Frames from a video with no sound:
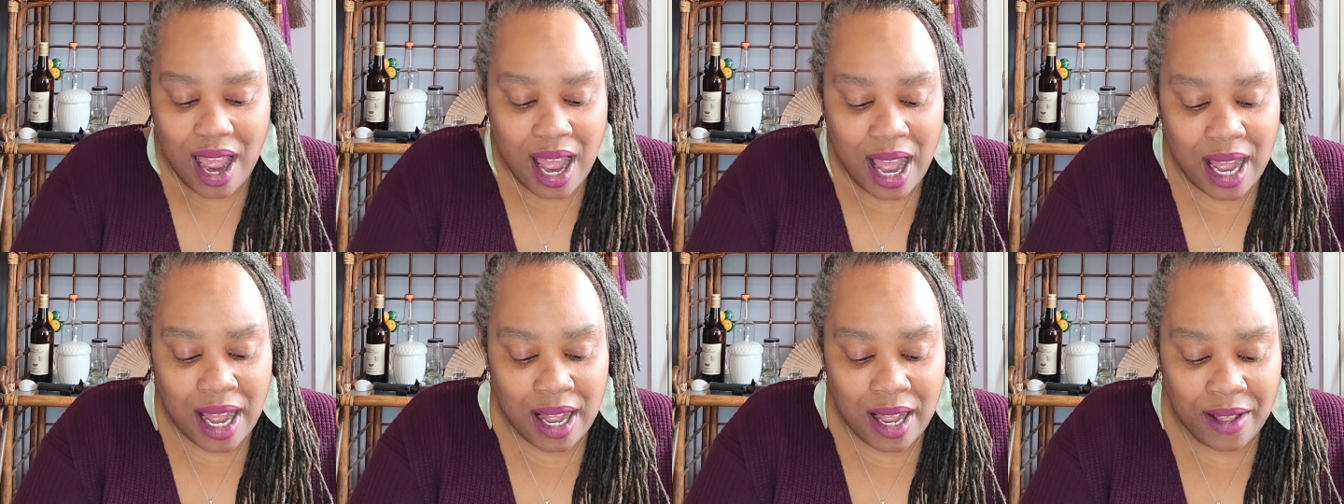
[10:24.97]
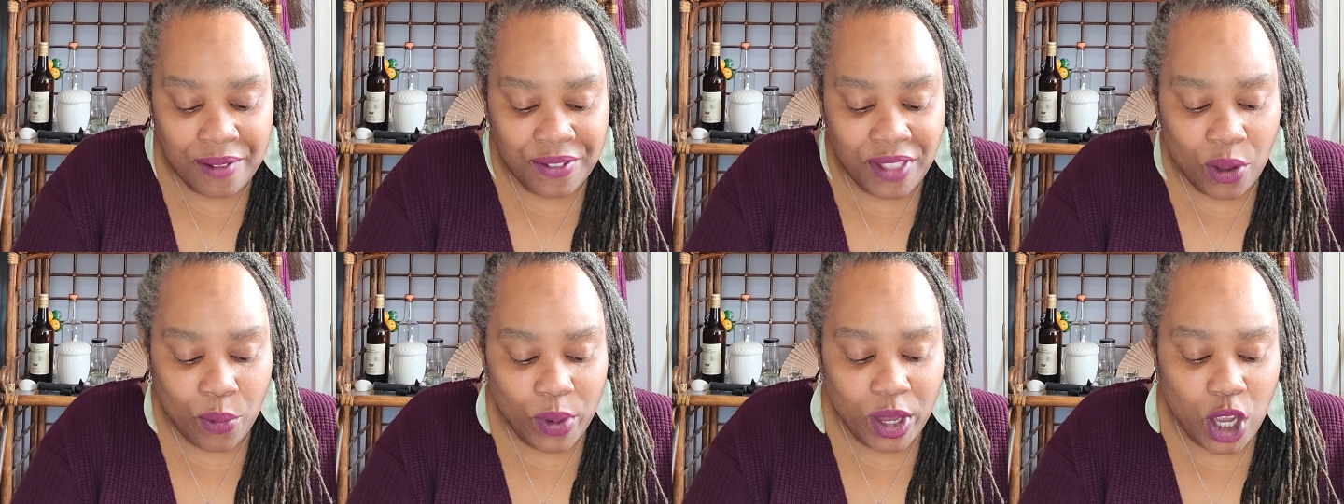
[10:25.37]

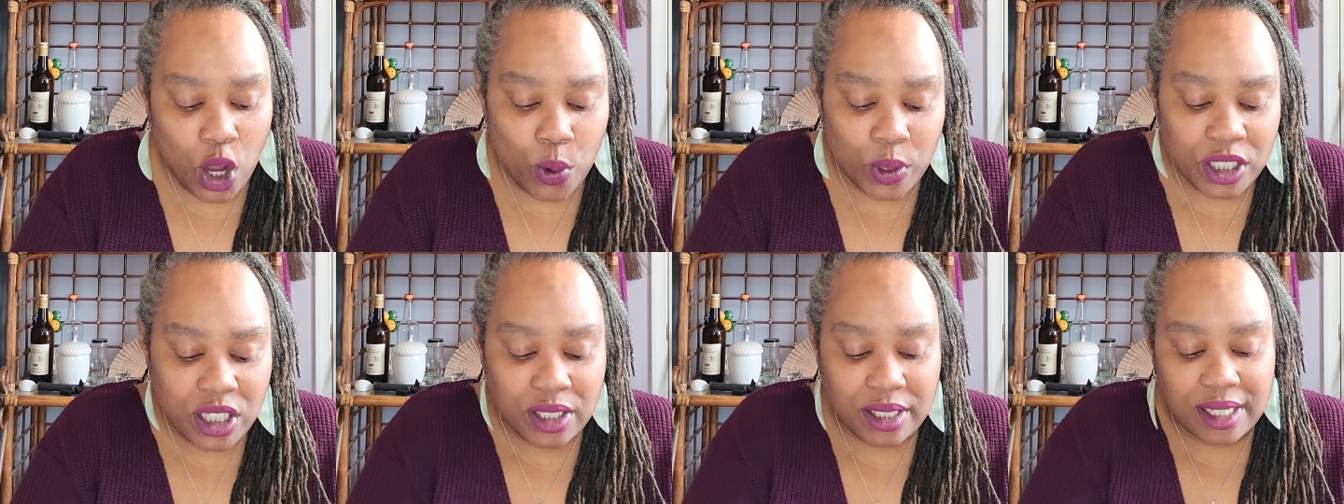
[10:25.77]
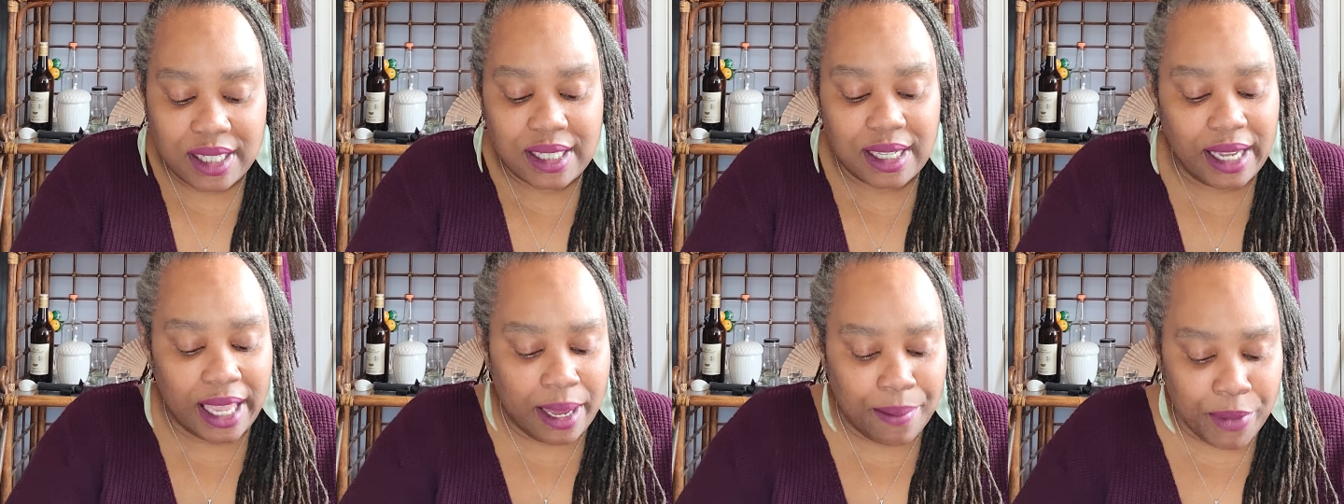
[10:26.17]
Then we go into
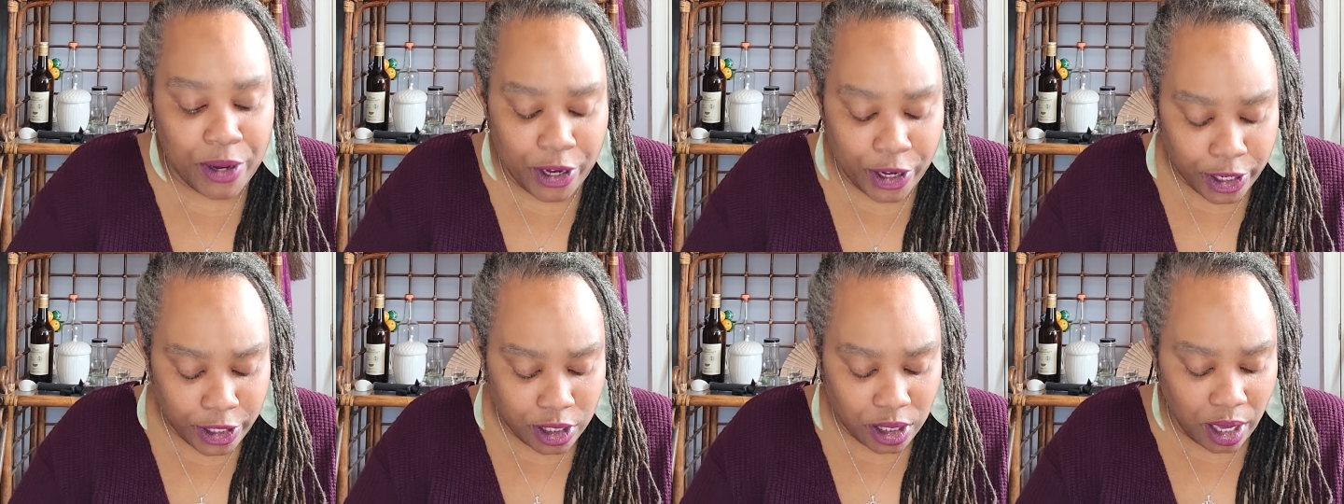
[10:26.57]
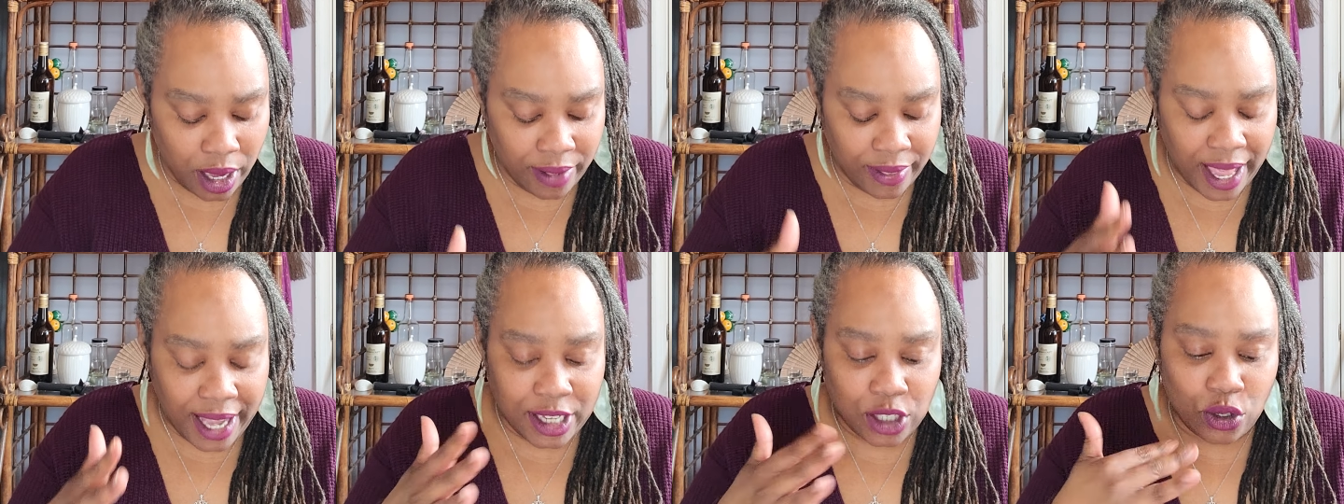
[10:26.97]
disclaimers,
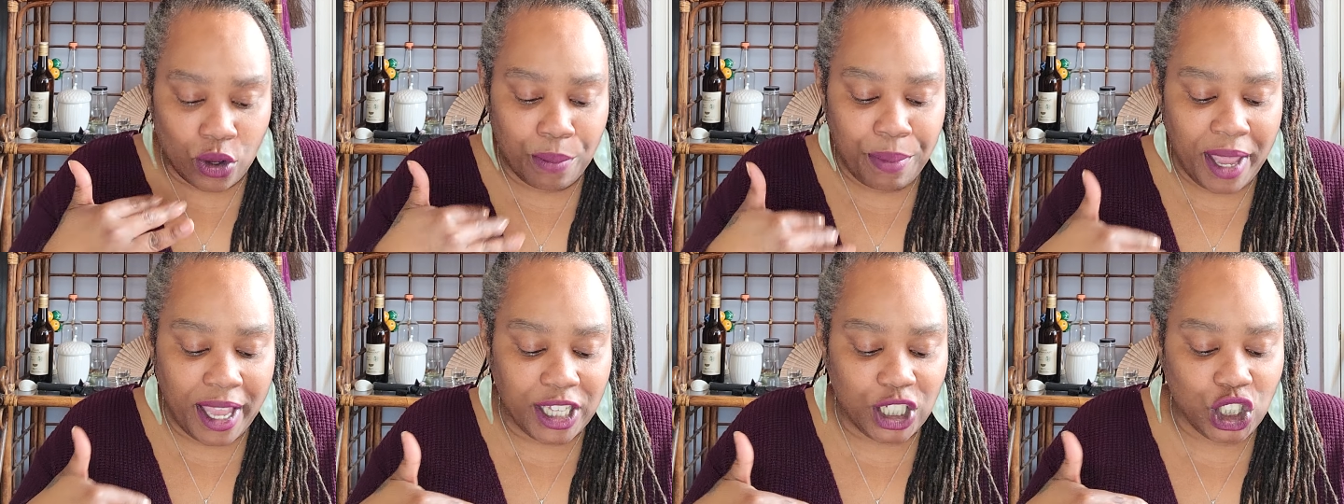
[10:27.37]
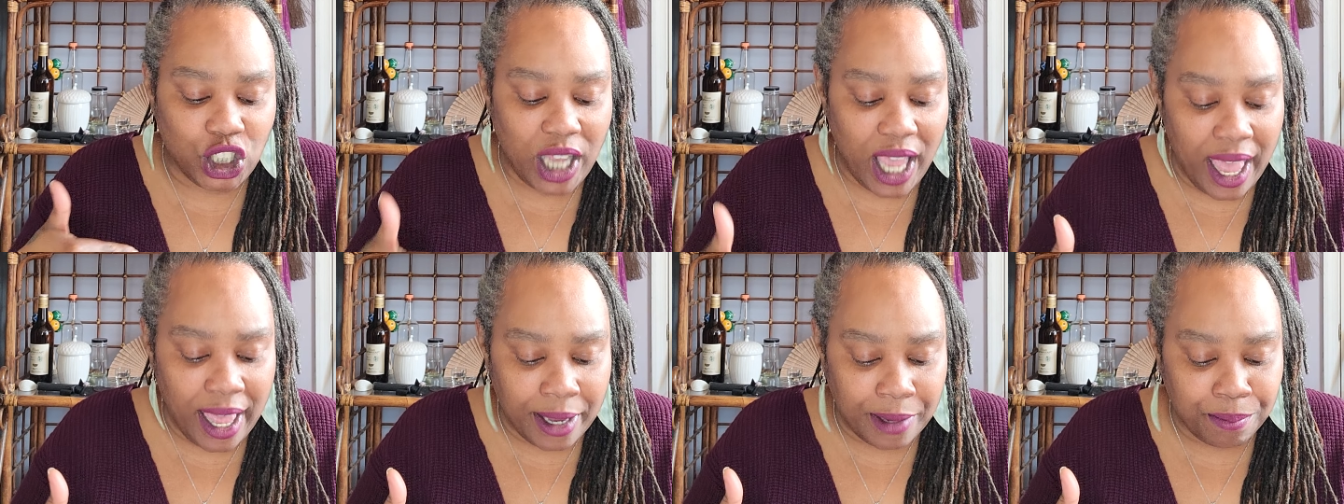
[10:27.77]
and that is on page
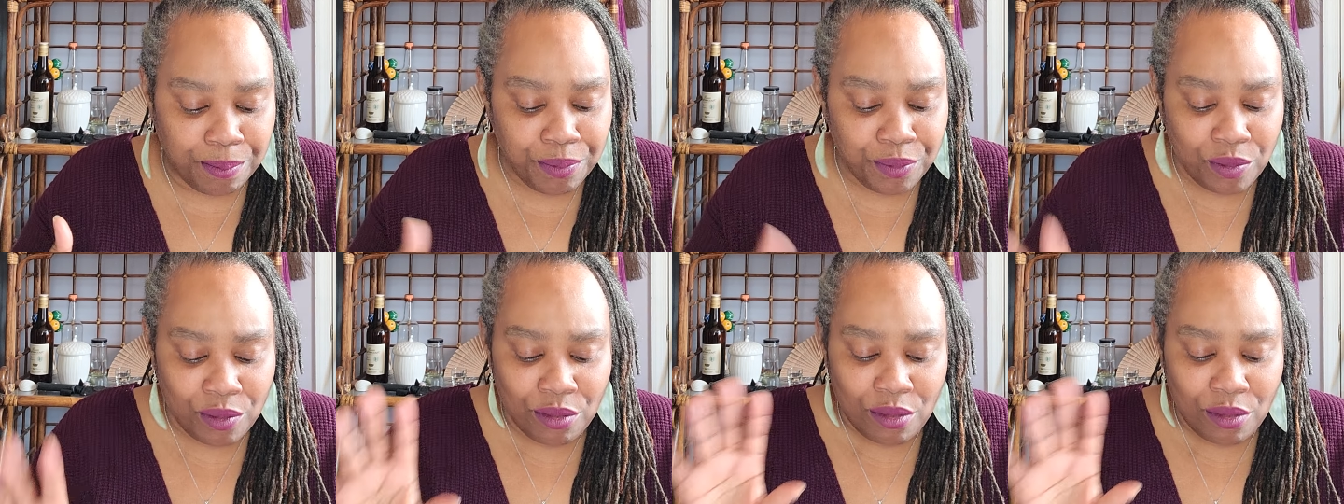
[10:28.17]
10.